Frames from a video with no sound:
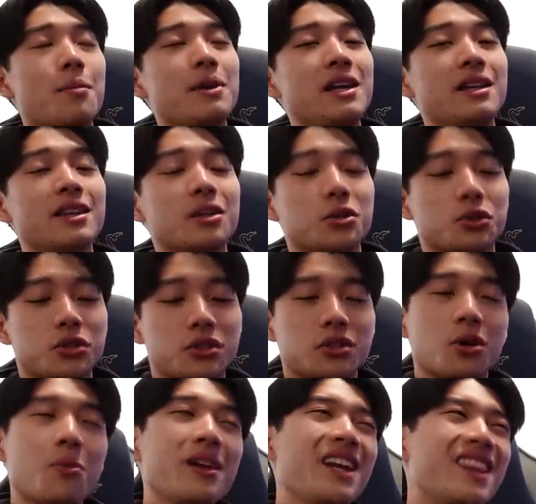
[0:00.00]
I mean, there's
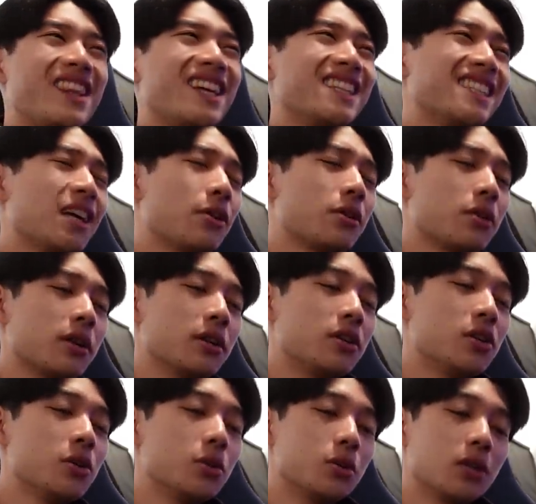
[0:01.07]
so many things out there to
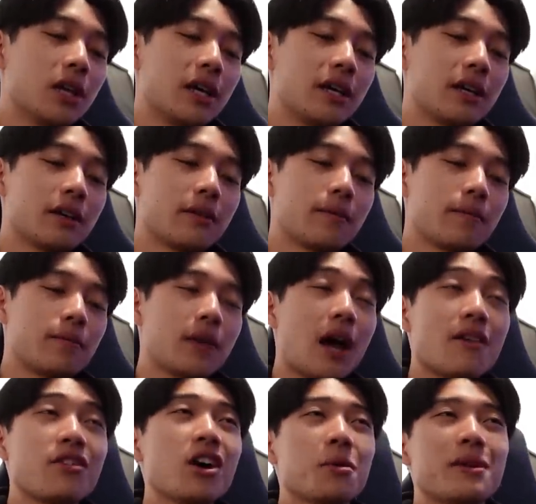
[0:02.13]
do, like,
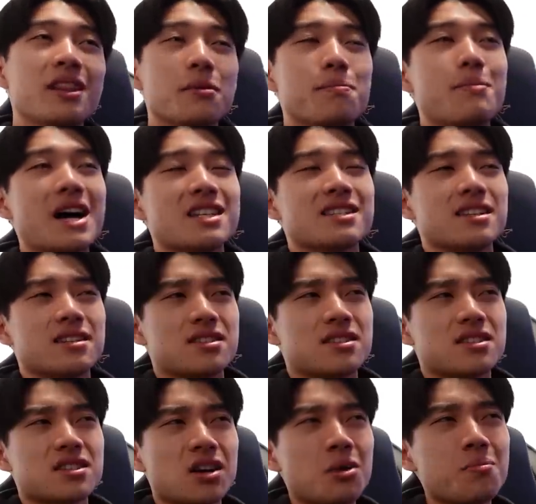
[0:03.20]
I've gotta be the best at
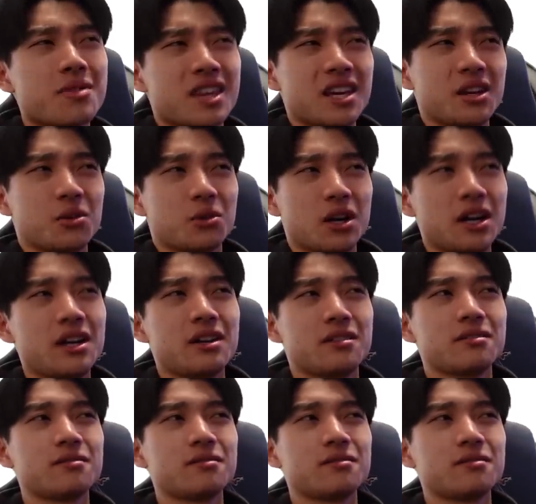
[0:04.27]
something, right?